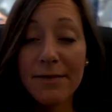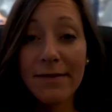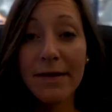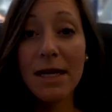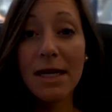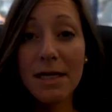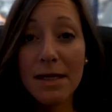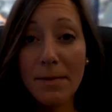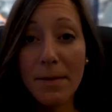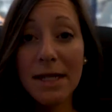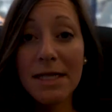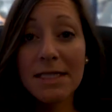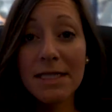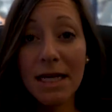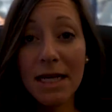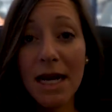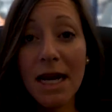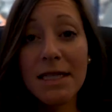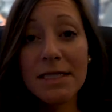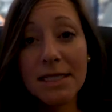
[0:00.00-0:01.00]
15
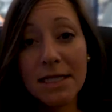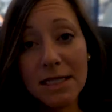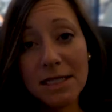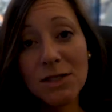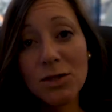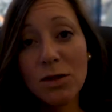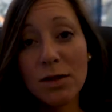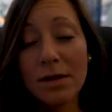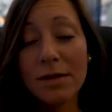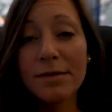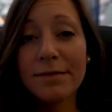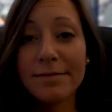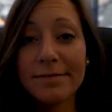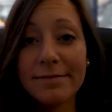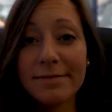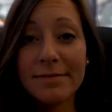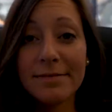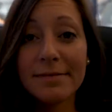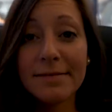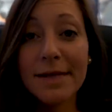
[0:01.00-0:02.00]
minutes ahead of schedule.
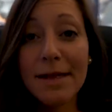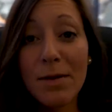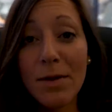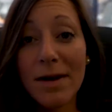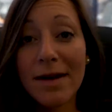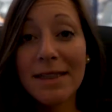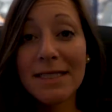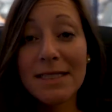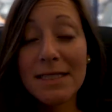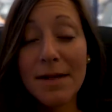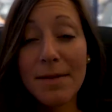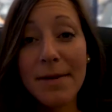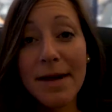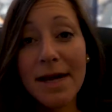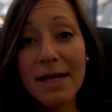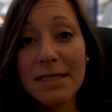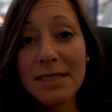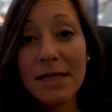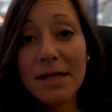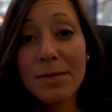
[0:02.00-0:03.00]
We're not so
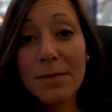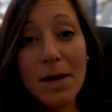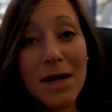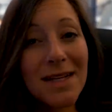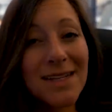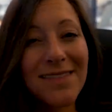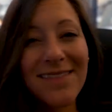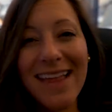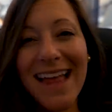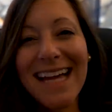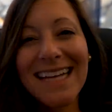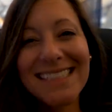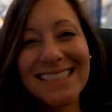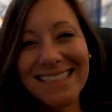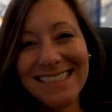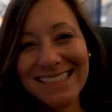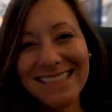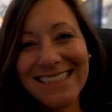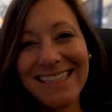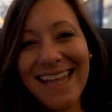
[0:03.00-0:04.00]
bad for like the third flight.
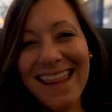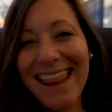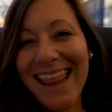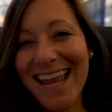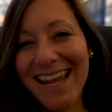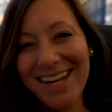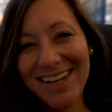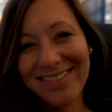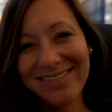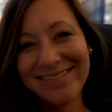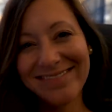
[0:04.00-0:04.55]
Thank you.